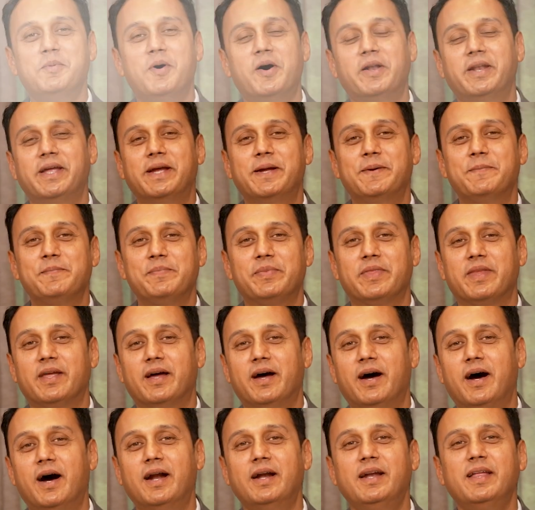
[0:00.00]
morning.
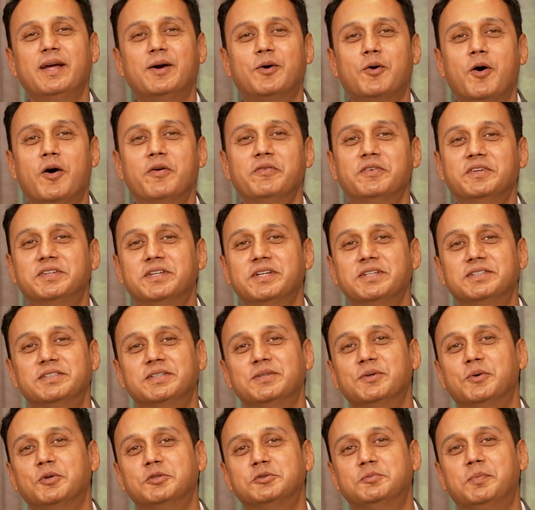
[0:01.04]
Hardly a
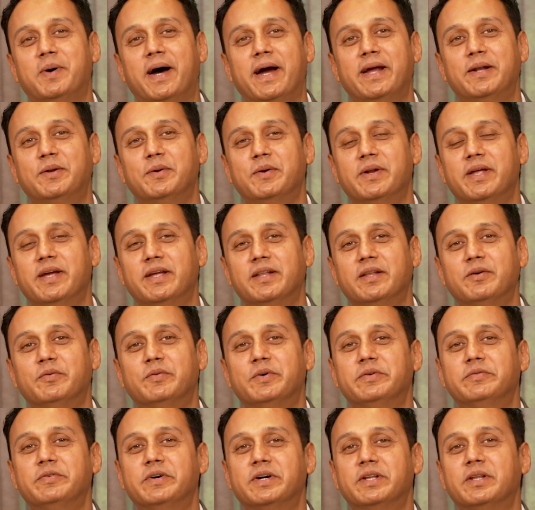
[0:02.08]
conversation goes by today
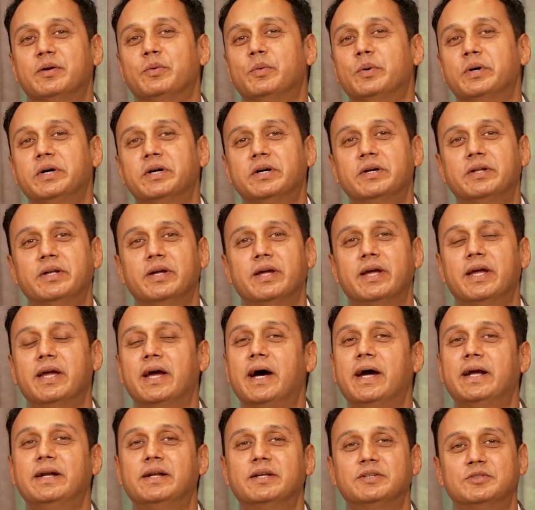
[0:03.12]
where the word
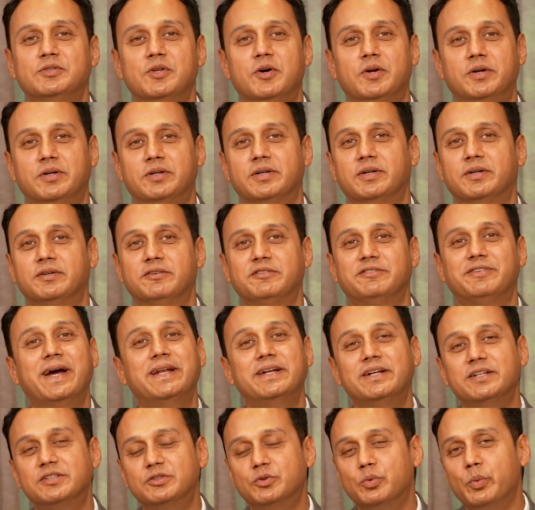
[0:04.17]
AI does not
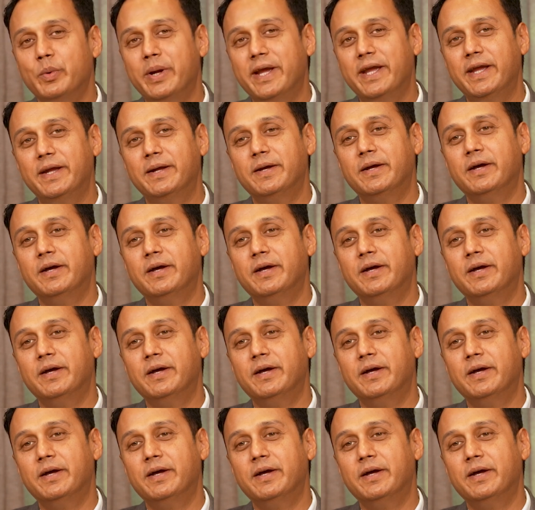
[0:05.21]
find its way.